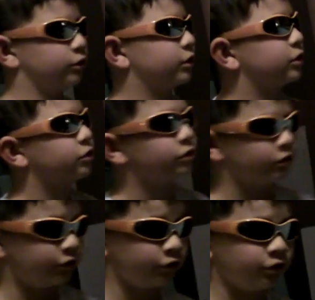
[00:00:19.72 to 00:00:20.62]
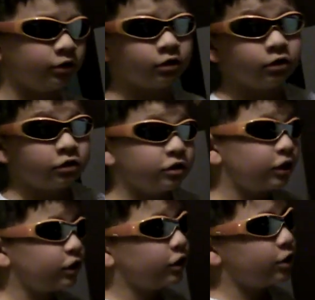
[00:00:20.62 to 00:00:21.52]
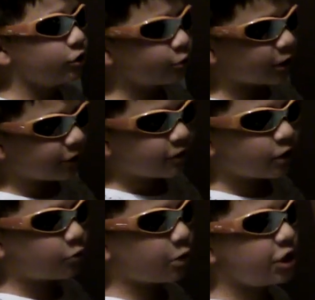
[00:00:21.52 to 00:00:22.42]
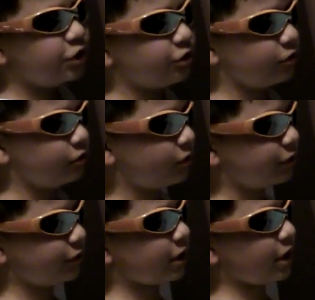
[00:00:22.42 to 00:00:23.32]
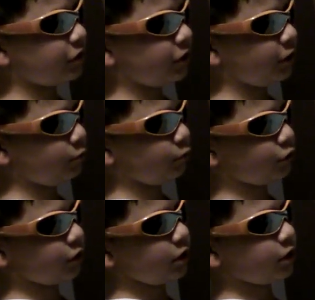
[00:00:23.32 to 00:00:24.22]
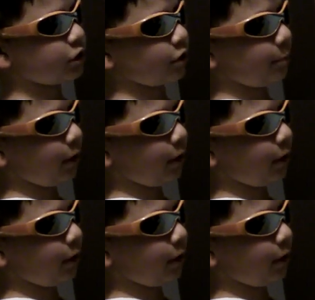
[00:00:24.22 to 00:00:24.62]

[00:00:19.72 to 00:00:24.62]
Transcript: Let's get started. So we have the equation z equals e to the